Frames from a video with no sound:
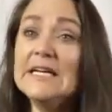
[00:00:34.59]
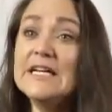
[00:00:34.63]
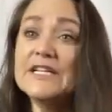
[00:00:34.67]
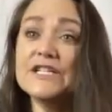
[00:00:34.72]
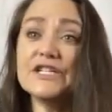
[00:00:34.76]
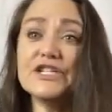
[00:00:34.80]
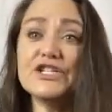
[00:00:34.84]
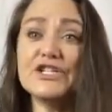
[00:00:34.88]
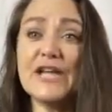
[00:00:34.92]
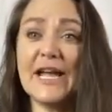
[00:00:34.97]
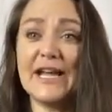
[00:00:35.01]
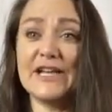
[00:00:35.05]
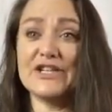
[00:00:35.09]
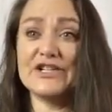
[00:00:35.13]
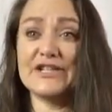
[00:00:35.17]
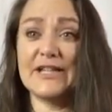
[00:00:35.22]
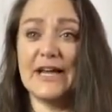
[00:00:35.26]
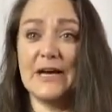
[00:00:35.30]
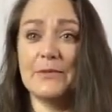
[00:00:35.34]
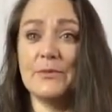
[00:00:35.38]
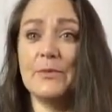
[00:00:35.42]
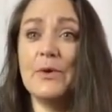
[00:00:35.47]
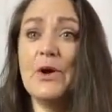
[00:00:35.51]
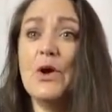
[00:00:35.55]
to change
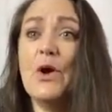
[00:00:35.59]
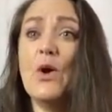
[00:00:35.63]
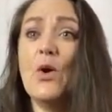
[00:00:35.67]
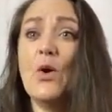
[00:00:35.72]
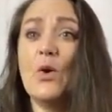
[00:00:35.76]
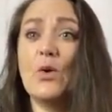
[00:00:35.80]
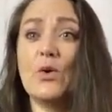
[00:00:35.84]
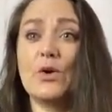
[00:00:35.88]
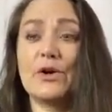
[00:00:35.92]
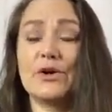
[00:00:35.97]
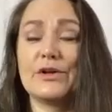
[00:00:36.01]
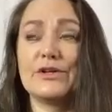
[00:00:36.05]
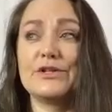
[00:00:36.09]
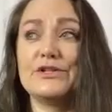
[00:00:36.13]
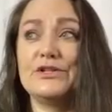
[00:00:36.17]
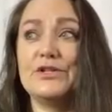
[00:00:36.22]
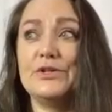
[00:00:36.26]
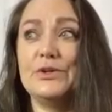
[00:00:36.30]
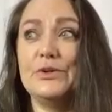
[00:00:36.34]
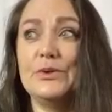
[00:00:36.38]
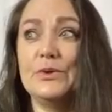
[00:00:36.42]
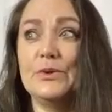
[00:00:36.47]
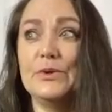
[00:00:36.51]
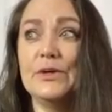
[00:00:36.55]
them or
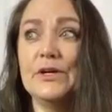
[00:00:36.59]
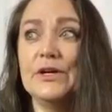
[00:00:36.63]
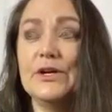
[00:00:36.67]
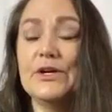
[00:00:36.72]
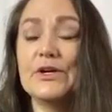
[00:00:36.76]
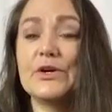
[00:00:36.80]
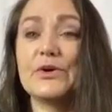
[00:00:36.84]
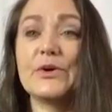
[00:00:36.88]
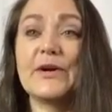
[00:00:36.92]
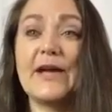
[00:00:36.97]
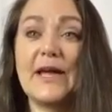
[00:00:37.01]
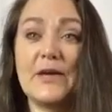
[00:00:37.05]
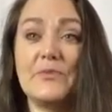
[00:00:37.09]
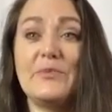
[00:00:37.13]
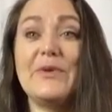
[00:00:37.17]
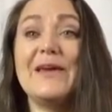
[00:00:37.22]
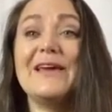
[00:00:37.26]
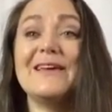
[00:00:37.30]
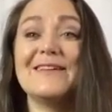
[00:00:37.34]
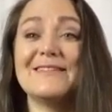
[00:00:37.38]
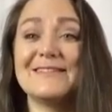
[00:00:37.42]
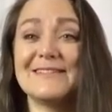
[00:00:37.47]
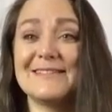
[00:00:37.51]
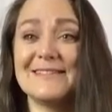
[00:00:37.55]
to create
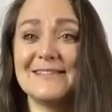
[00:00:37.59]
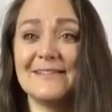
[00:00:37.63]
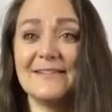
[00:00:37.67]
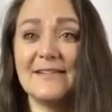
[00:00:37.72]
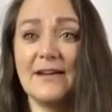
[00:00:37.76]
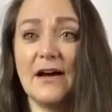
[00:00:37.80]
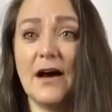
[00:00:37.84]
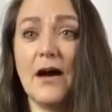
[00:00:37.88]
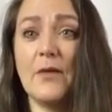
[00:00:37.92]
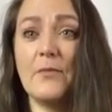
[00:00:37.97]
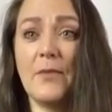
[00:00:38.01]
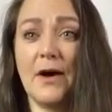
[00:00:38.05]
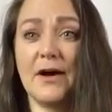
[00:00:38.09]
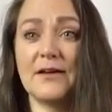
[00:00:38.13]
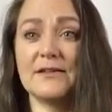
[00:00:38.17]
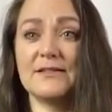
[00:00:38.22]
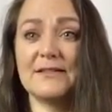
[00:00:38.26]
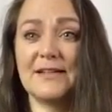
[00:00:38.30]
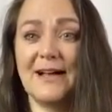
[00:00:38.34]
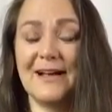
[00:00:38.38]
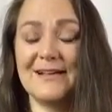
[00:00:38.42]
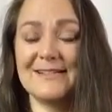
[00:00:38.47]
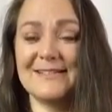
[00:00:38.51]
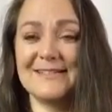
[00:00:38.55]
peace
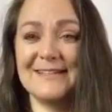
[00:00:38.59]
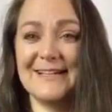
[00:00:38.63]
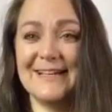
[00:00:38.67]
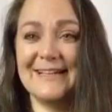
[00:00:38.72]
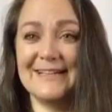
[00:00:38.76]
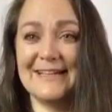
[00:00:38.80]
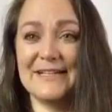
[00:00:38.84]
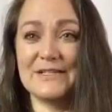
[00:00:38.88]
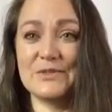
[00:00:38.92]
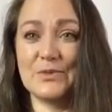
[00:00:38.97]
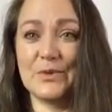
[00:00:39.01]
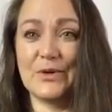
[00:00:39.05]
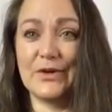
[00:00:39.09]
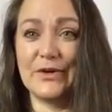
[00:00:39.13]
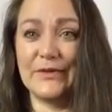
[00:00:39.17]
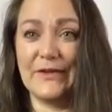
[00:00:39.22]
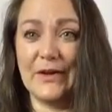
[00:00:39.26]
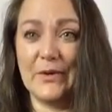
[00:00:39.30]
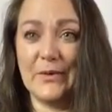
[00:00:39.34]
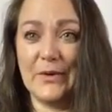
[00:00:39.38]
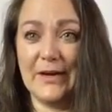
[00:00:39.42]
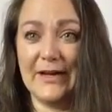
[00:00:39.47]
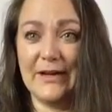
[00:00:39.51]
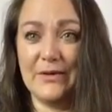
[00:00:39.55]
amongst us in this world
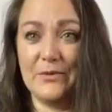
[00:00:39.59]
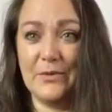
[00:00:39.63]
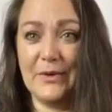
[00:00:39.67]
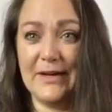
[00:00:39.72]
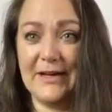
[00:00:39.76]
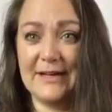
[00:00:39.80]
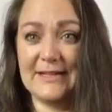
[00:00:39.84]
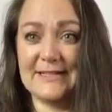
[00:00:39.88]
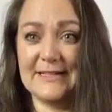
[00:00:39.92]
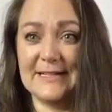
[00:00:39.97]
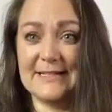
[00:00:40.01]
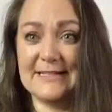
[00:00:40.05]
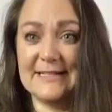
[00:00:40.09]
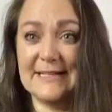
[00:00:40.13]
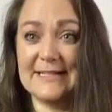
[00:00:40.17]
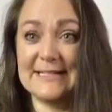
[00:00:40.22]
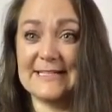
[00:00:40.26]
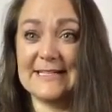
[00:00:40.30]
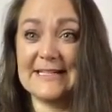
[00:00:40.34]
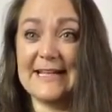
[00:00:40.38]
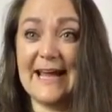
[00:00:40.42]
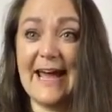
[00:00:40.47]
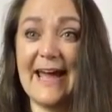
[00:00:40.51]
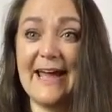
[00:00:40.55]
that we exist in
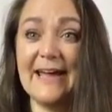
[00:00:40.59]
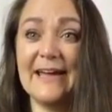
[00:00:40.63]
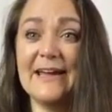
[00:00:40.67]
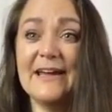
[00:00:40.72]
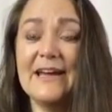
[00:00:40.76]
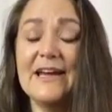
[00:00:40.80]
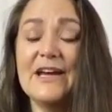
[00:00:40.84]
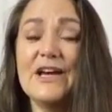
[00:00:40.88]
today.